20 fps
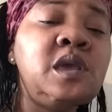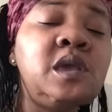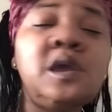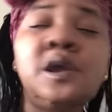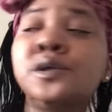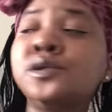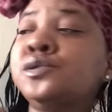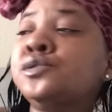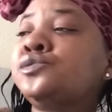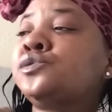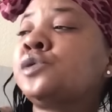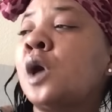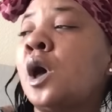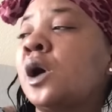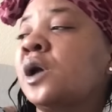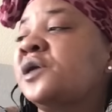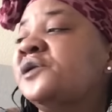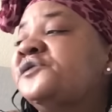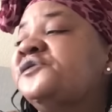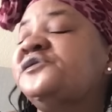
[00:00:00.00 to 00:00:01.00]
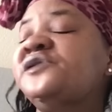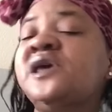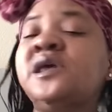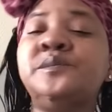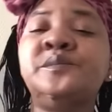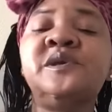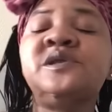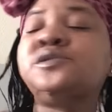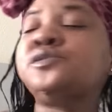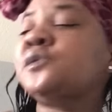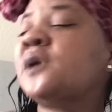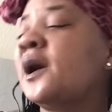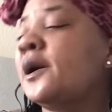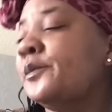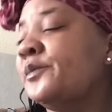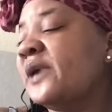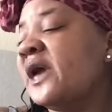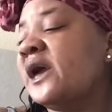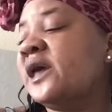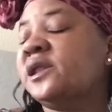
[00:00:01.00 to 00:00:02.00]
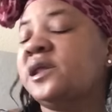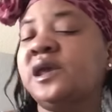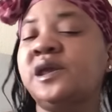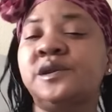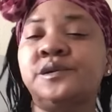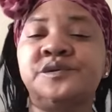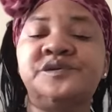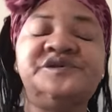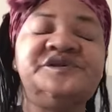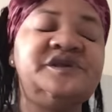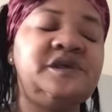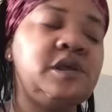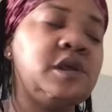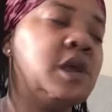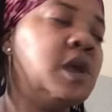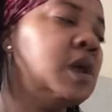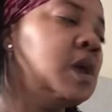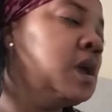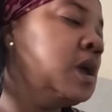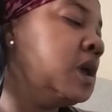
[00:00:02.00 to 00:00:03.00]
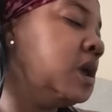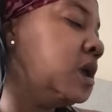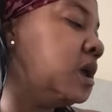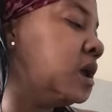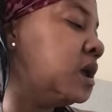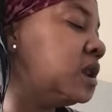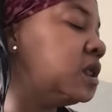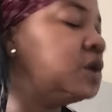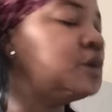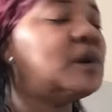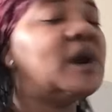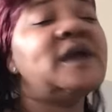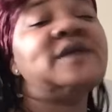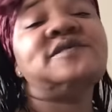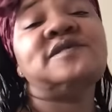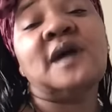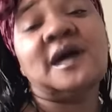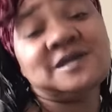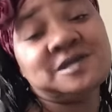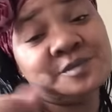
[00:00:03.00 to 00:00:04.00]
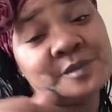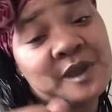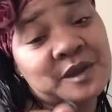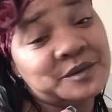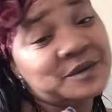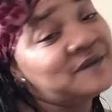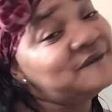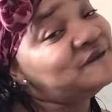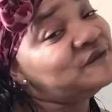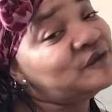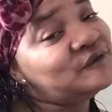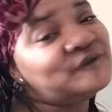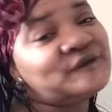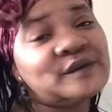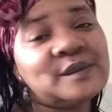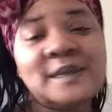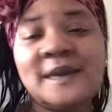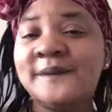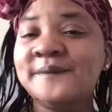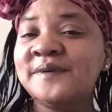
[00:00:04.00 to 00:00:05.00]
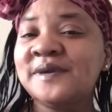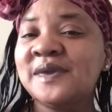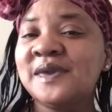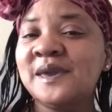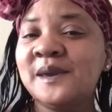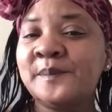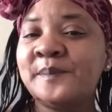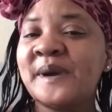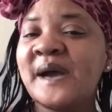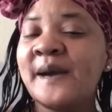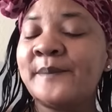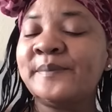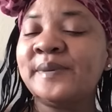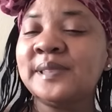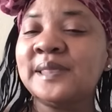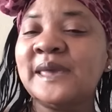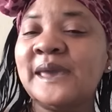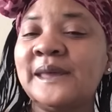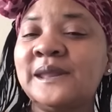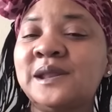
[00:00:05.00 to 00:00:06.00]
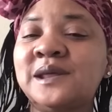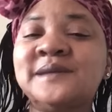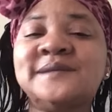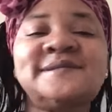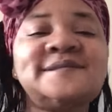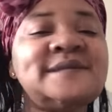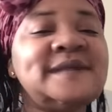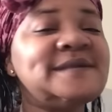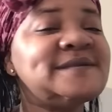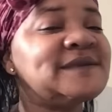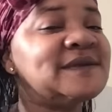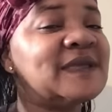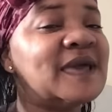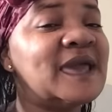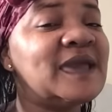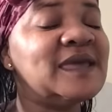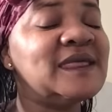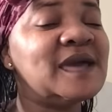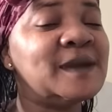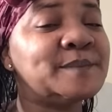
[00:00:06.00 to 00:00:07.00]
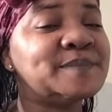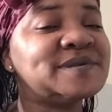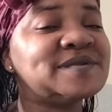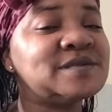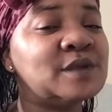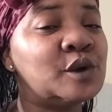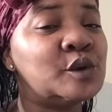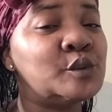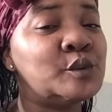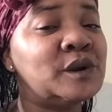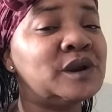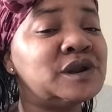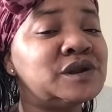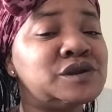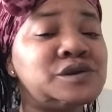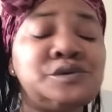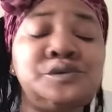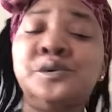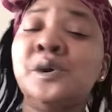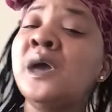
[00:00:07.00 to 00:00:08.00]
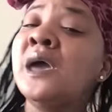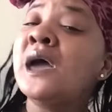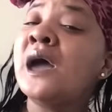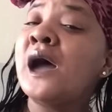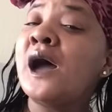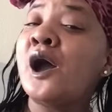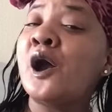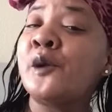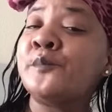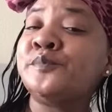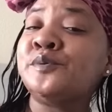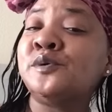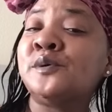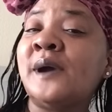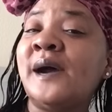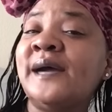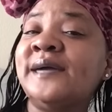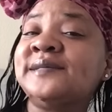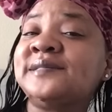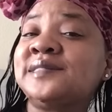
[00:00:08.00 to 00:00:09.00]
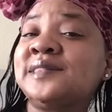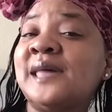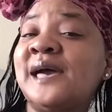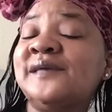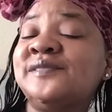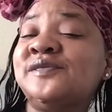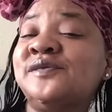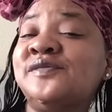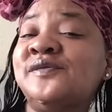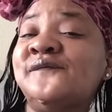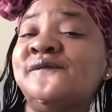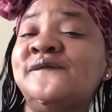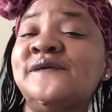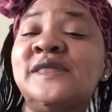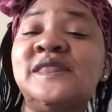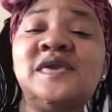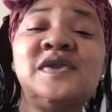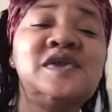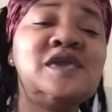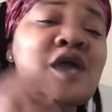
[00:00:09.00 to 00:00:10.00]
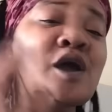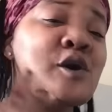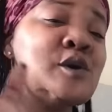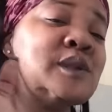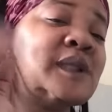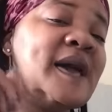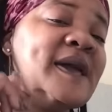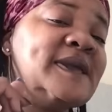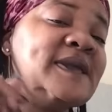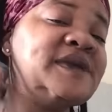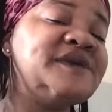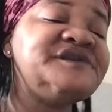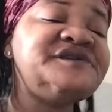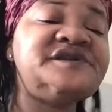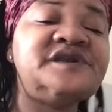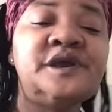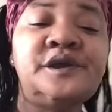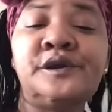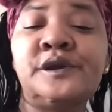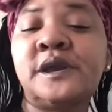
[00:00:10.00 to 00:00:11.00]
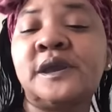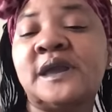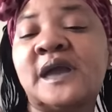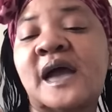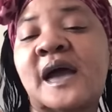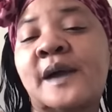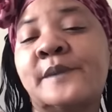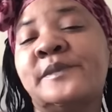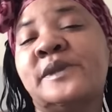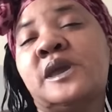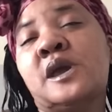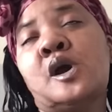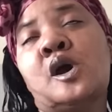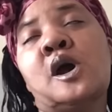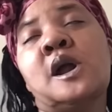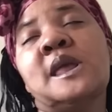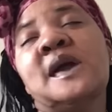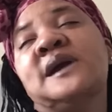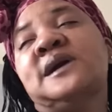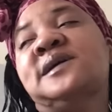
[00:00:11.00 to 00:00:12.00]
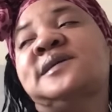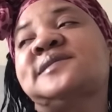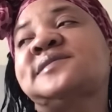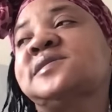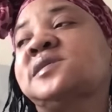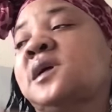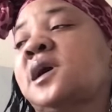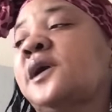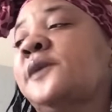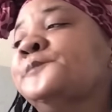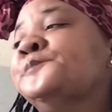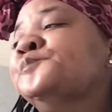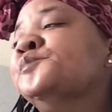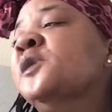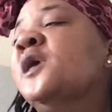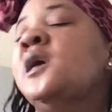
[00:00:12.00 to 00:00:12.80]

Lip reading: He hear you talking shit. Bitch, you got bad energy. Anyway, that's my review for Love & Hip Hop Atlanta Season 8, Episode 1 and 2. I hope you guys liked the video. Like it, share it, comment, all that good stuff.